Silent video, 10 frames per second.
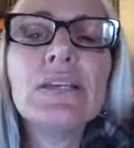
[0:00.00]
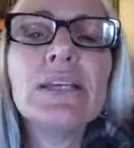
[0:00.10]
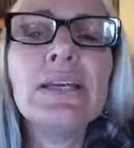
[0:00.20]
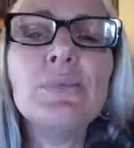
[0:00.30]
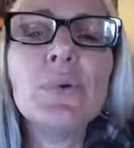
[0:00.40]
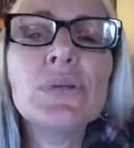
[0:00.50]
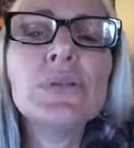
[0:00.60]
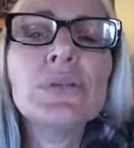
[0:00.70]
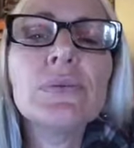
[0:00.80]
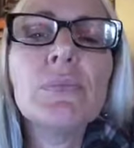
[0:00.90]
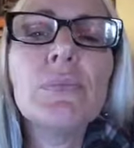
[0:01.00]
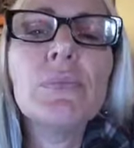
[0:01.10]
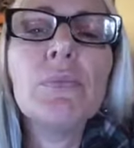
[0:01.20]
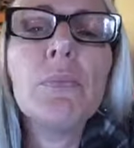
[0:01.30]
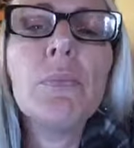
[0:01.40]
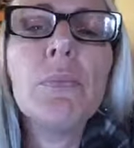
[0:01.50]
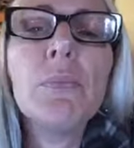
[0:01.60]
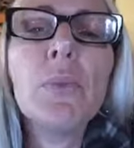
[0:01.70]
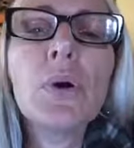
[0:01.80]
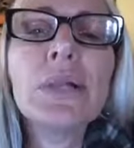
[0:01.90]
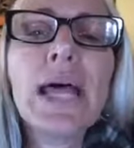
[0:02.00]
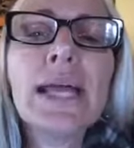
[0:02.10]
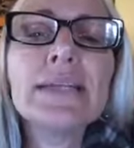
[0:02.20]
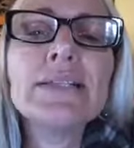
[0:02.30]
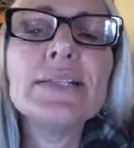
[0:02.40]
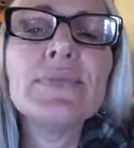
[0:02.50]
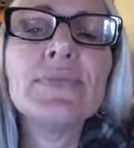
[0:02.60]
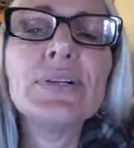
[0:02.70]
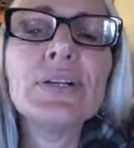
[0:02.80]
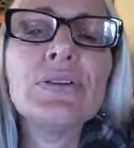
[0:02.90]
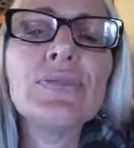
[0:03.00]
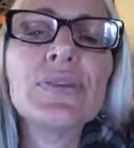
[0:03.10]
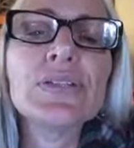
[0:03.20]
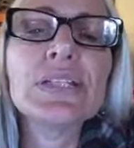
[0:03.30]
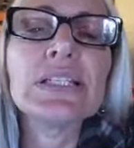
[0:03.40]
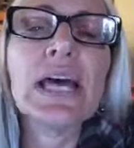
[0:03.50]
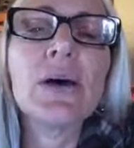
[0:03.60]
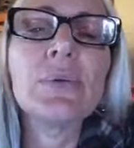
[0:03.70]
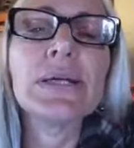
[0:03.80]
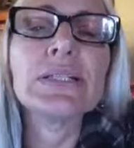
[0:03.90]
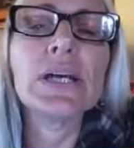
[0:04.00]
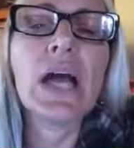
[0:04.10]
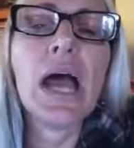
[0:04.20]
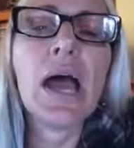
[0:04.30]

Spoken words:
Need more like different universes, Hellraiser.